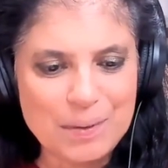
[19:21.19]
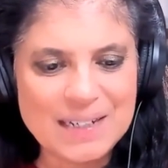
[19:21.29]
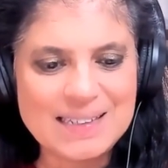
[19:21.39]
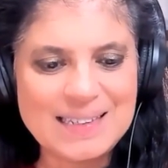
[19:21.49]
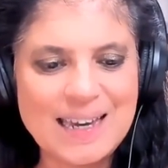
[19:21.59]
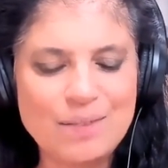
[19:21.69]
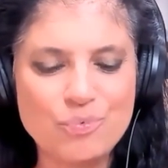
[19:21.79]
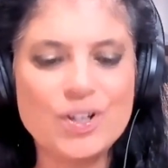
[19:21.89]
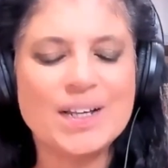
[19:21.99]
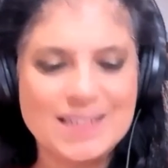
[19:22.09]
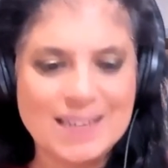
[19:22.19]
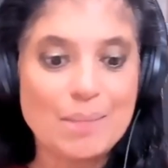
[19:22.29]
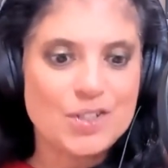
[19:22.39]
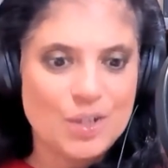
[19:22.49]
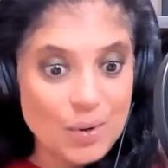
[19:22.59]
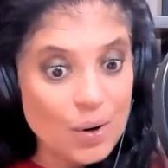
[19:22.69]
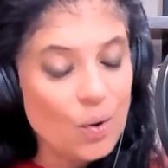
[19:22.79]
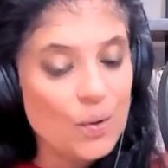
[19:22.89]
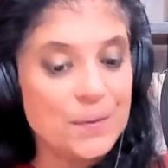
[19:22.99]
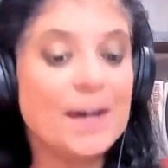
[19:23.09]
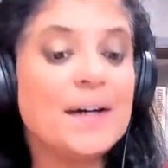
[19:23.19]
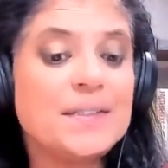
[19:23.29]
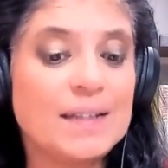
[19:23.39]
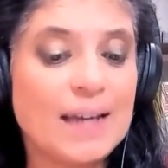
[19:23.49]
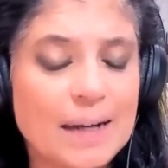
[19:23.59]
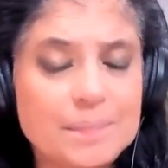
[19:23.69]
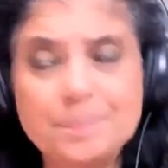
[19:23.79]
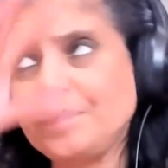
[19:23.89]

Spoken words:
because they realized how much they were holding on to that.